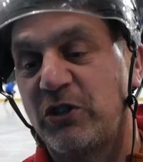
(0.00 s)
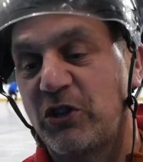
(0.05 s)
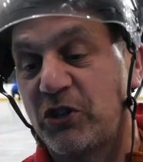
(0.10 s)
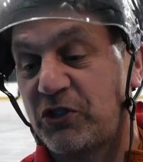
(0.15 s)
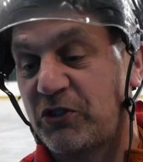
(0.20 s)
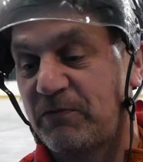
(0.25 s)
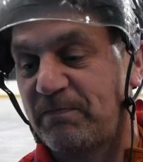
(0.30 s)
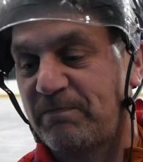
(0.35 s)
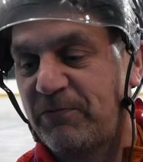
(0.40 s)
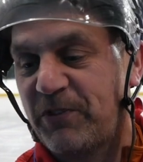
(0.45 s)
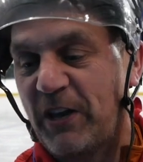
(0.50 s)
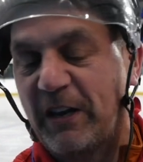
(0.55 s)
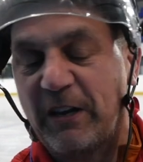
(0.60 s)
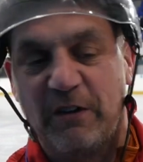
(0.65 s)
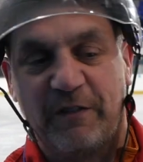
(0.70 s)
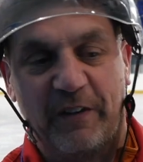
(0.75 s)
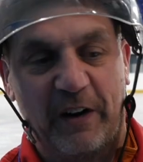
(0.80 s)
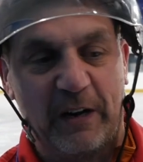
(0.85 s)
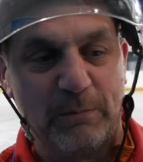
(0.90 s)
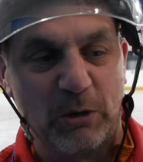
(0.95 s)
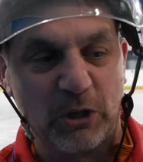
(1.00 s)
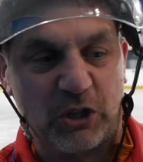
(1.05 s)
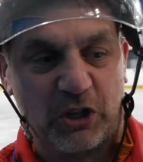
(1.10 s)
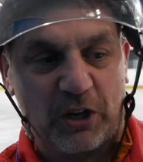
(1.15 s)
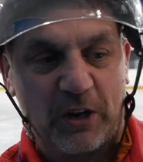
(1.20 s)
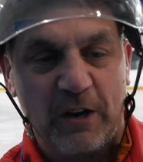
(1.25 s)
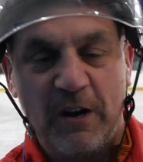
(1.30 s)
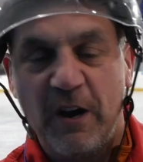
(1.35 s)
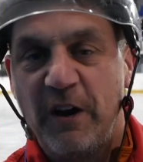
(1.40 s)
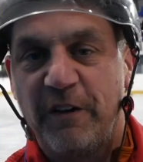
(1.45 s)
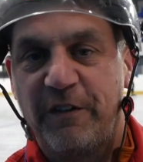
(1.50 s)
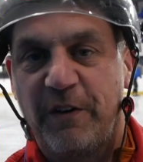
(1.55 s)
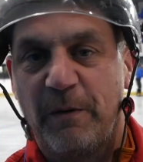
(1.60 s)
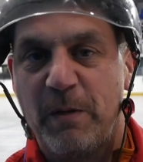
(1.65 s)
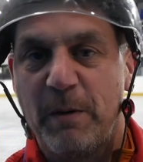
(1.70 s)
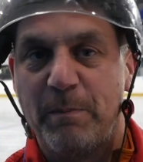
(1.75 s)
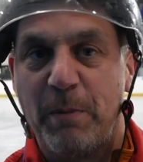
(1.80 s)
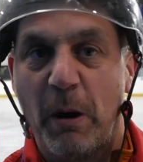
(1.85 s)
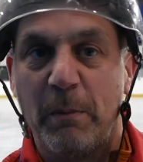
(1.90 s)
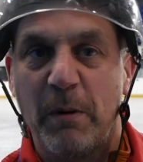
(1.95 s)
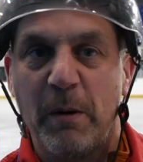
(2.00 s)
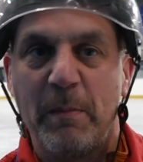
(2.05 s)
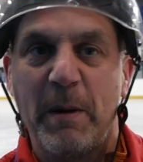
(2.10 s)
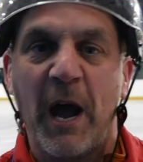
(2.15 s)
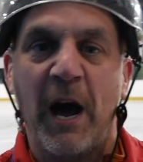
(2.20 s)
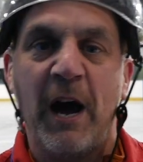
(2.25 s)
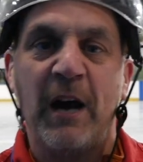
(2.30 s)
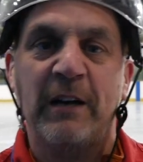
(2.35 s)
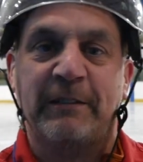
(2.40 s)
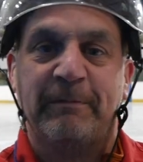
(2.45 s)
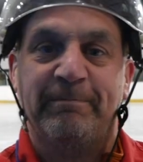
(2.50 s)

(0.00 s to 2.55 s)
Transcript: just thank you very much from the bottom of my heart.